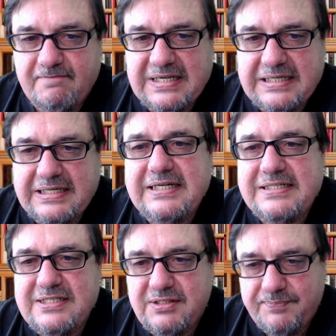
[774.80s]
it
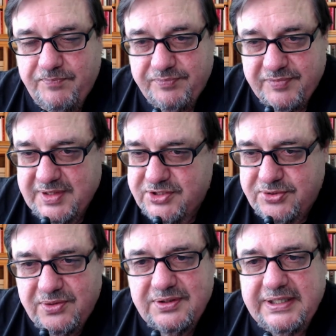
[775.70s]
is
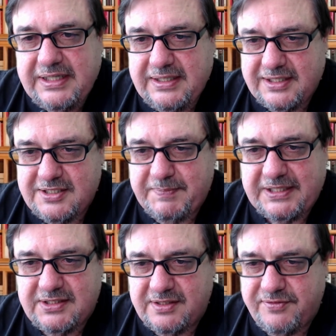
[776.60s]
certainly
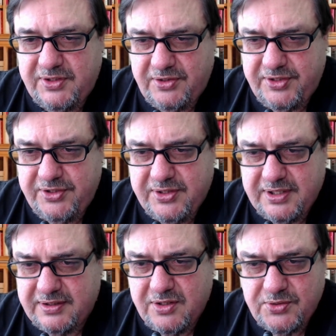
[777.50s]
inexpensive. You know, you
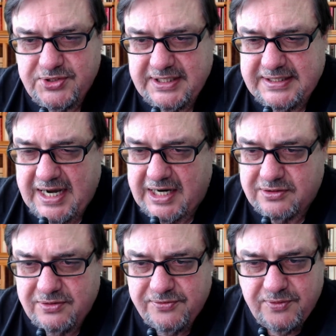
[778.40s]
can go see a
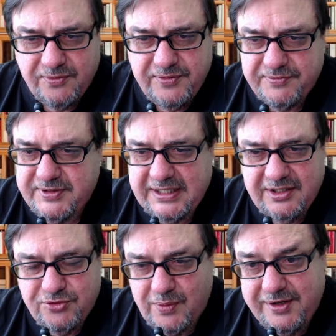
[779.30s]
doctor for $15 to
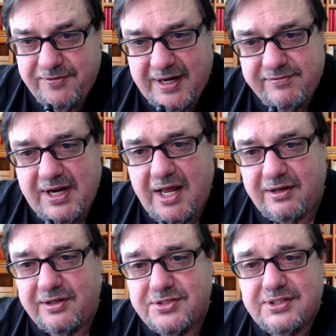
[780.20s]

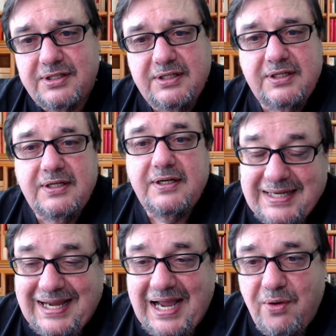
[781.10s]
$25.
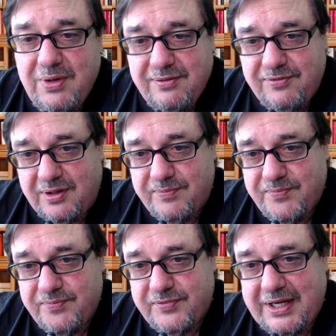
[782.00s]
However,
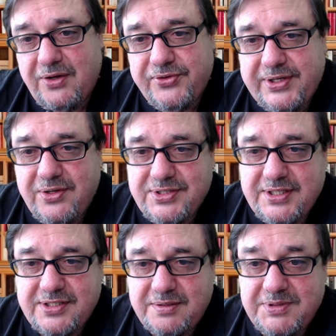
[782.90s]
the healthcare
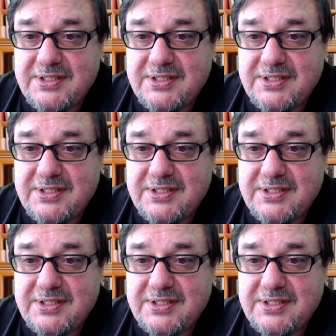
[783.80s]
system is